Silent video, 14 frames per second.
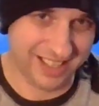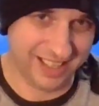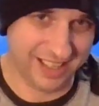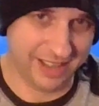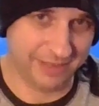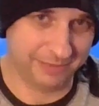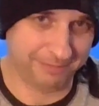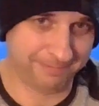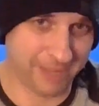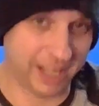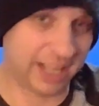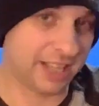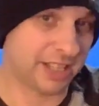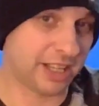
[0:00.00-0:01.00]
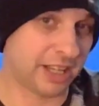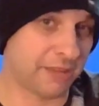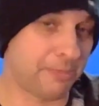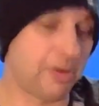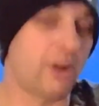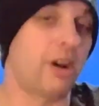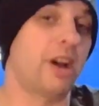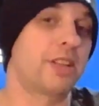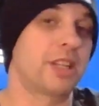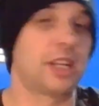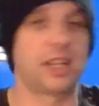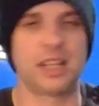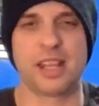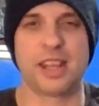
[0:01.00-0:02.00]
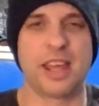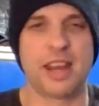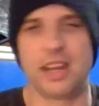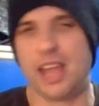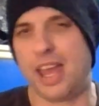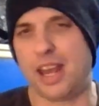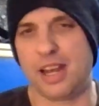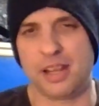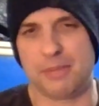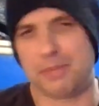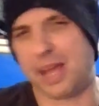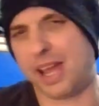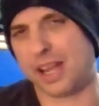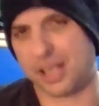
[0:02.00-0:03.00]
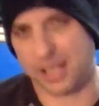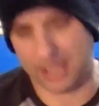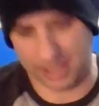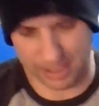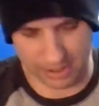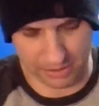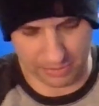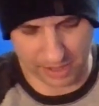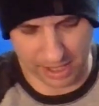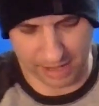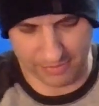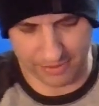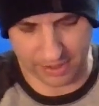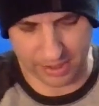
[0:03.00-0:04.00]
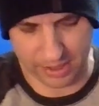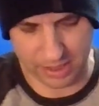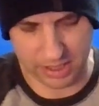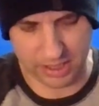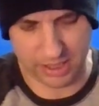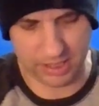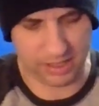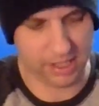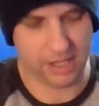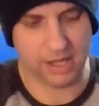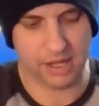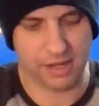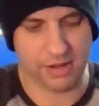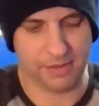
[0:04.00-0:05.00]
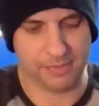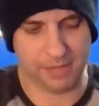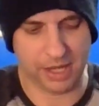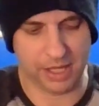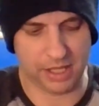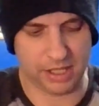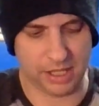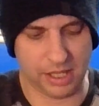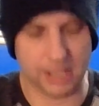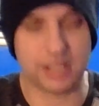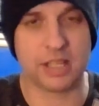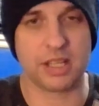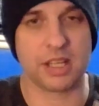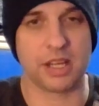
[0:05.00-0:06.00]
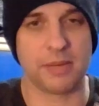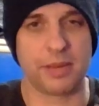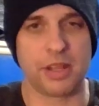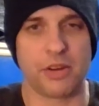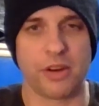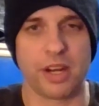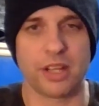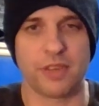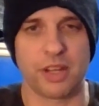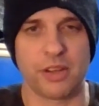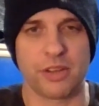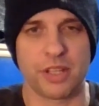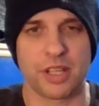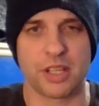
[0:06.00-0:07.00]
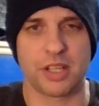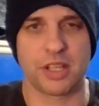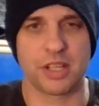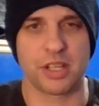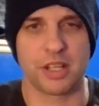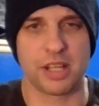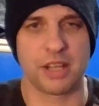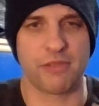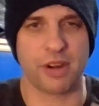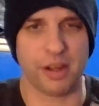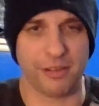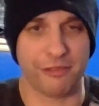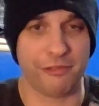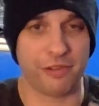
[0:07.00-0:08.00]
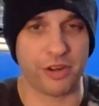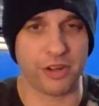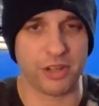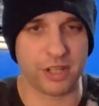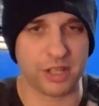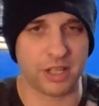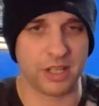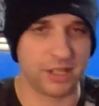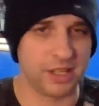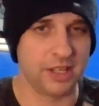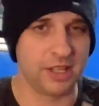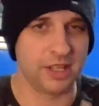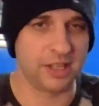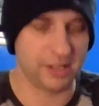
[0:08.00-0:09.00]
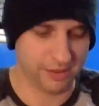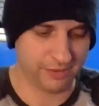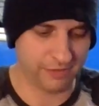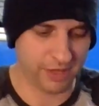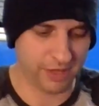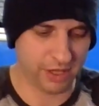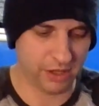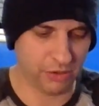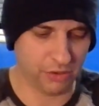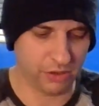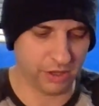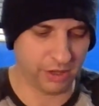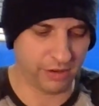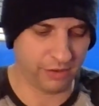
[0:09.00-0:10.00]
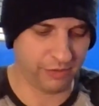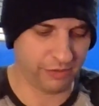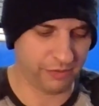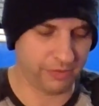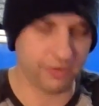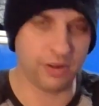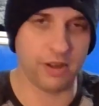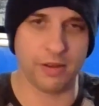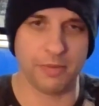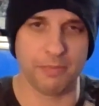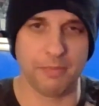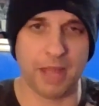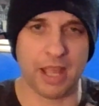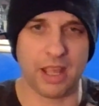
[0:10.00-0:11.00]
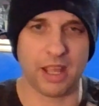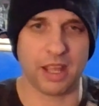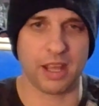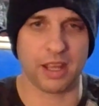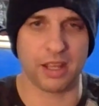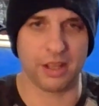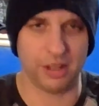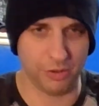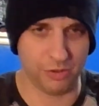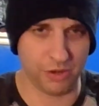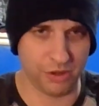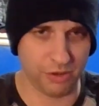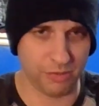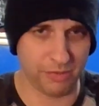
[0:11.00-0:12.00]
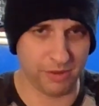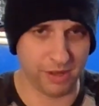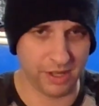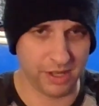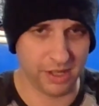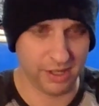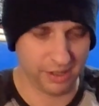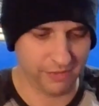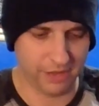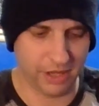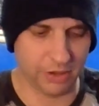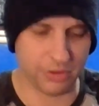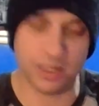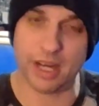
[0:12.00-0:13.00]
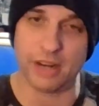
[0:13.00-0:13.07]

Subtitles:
I guess I could pause it and then edit it back in or whatever. But this isn't going to be the greatest video. This is just the very first video of making YouTube videos.